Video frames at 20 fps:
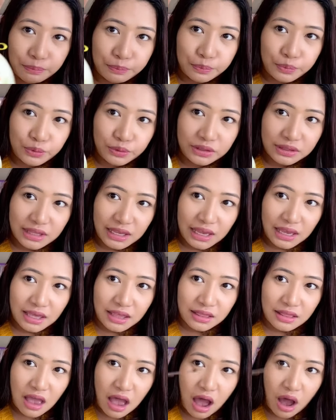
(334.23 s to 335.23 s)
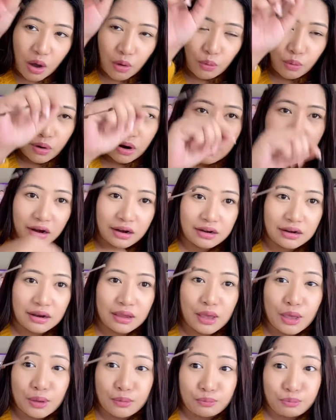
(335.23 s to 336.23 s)
put in our
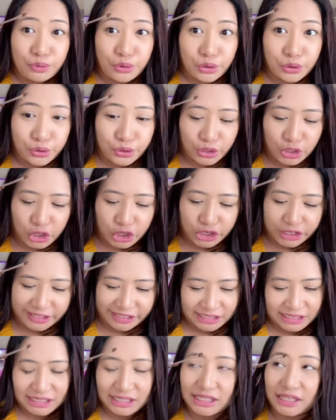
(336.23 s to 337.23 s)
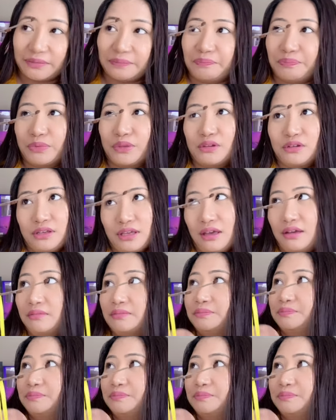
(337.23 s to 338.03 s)
bjørkris. Yeah.